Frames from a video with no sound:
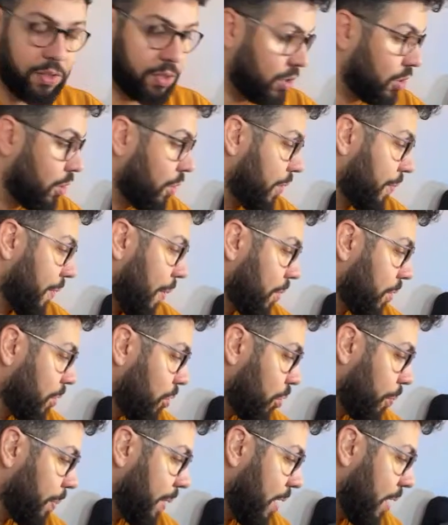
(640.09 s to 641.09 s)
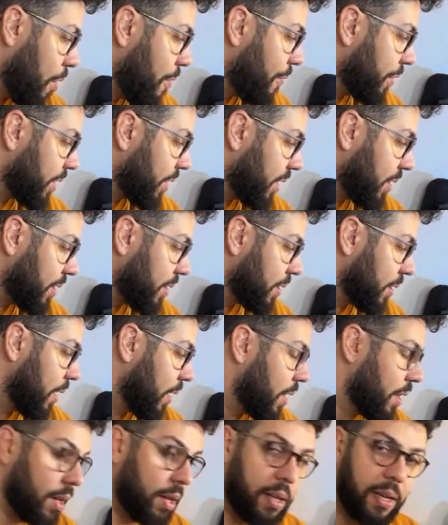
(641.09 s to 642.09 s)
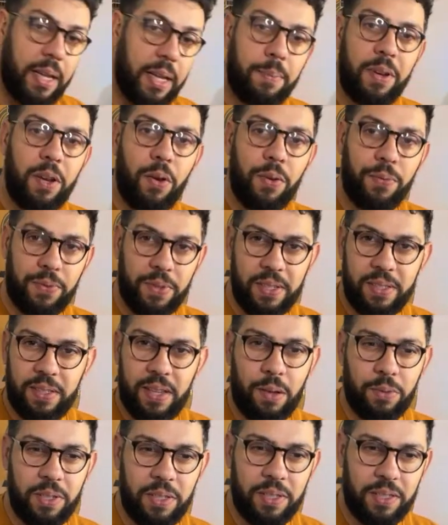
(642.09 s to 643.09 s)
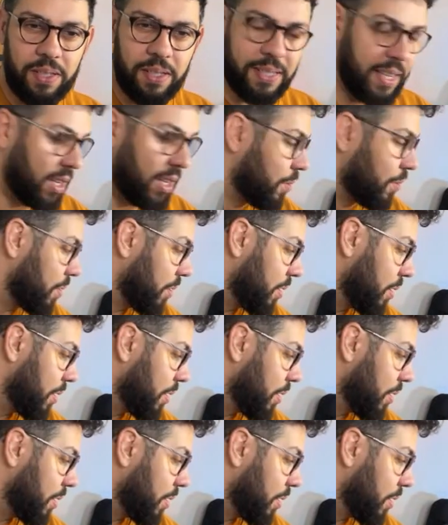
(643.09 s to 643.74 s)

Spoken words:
So if I wanted to play over these, let me know if this sound is any good.